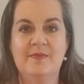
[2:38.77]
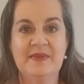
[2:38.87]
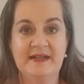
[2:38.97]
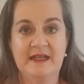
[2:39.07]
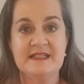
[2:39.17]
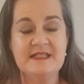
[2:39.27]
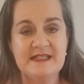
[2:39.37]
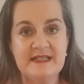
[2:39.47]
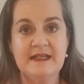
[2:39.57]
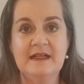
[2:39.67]

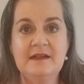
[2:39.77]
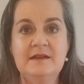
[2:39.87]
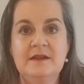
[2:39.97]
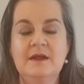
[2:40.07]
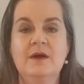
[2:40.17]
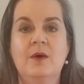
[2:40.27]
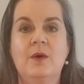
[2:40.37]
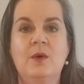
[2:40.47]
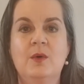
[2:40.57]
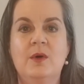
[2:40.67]
idea
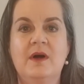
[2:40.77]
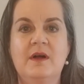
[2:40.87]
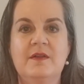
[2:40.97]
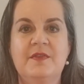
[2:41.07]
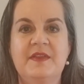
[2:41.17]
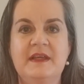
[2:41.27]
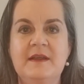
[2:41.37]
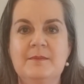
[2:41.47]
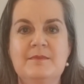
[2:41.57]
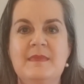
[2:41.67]
or
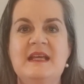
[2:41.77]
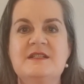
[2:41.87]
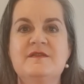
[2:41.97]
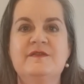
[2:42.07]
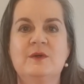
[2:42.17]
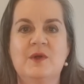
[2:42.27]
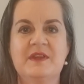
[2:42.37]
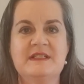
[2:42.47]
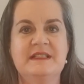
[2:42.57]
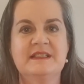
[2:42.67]
the metaphor
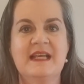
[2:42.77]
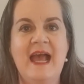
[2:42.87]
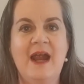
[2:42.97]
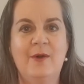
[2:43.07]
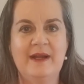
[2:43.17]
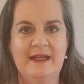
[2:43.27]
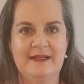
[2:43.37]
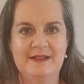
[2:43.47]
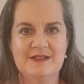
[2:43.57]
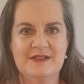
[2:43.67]
that is carrying
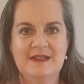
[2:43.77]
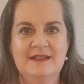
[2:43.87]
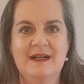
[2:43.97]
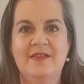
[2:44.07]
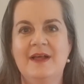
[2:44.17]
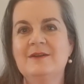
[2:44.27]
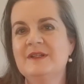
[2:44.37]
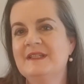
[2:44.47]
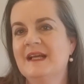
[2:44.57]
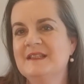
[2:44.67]
it. Now, that all
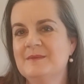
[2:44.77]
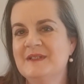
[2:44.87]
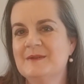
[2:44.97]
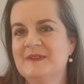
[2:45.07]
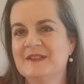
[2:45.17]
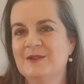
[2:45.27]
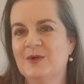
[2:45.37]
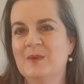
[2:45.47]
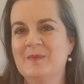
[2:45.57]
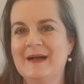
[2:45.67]
sounds a bit
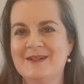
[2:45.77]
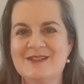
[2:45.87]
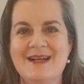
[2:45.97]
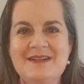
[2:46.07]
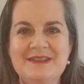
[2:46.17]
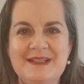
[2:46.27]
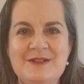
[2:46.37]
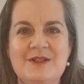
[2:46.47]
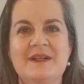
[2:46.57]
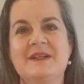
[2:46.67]
obscure, but Titus
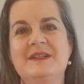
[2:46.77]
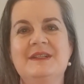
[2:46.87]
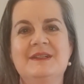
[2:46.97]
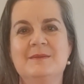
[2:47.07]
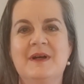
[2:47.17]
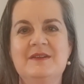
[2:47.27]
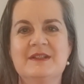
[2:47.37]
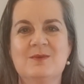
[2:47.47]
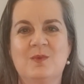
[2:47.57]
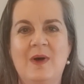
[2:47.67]
Andronicus is the
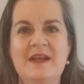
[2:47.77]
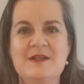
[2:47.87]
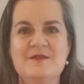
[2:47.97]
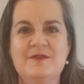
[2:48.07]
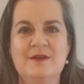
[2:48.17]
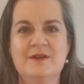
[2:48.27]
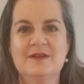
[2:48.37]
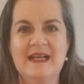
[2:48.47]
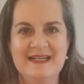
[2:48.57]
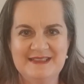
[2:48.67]
most
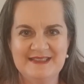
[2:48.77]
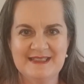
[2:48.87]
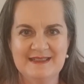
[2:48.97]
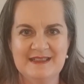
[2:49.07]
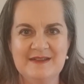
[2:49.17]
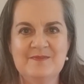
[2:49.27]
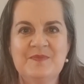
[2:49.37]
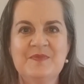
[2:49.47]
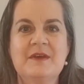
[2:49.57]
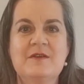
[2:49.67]
wonderful case study
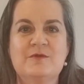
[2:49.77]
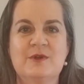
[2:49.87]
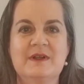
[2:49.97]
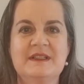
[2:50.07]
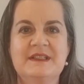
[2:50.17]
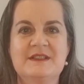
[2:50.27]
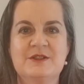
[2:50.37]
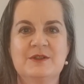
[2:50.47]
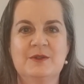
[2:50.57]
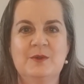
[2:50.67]
for us
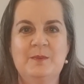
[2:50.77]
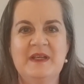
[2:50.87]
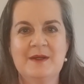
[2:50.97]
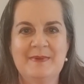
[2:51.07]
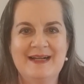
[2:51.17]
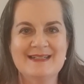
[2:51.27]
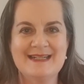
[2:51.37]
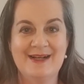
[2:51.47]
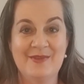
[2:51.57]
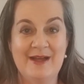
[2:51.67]
to pick apart
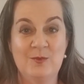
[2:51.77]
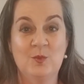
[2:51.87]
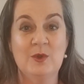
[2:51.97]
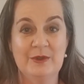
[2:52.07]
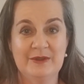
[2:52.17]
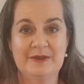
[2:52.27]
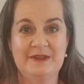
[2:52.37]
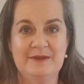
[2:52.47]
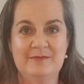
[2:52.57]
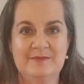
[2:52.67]
how that
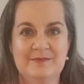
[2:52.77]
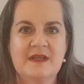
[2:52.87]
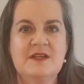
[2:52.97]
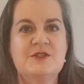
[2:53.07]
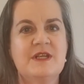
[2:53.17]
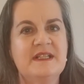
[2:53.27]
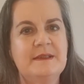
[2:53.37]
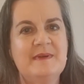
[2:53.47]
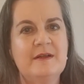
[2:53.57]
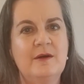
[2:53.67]
works.
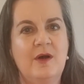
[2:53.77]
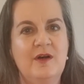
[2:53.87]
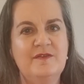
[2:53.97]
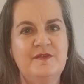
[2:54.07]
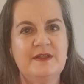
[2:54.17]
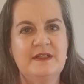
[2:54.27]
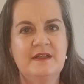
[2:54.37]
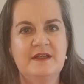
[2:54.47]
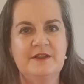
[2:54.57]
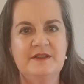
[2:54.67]
Shakespeare
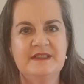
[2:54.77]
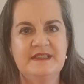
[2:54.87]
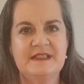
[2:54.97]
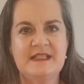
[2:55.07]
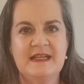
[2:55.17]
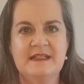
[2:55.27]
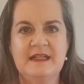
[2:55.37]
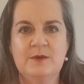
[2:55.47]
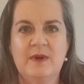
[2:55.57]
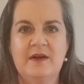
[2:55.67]
often uses a
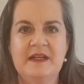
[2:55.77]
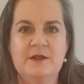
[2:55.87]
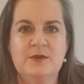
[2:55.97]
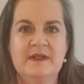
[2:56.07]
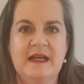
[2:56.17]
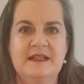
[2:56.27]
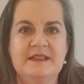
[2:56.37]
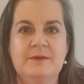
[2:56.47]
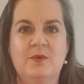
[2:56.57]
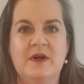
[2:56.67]
technique where he
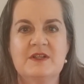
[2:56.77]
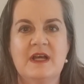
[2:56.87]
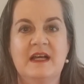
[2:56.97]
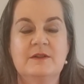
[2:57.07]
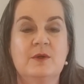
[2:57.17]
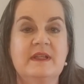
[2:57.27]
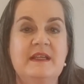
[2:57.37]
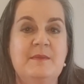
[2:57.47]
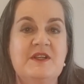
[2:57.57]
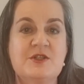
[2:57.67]
creates what I call
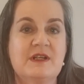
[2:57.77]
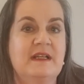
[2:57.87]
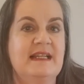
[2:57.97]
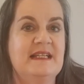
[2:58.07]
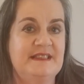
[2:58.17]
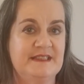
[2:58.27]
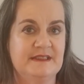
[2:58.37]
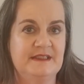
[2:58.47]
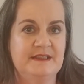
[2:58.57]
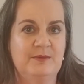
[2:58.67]
image
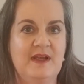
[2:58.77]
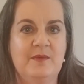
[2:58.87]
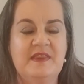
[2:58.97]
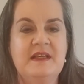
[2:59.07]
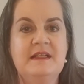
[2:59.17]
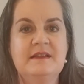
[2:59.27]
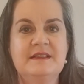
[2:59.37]
clusters, where within the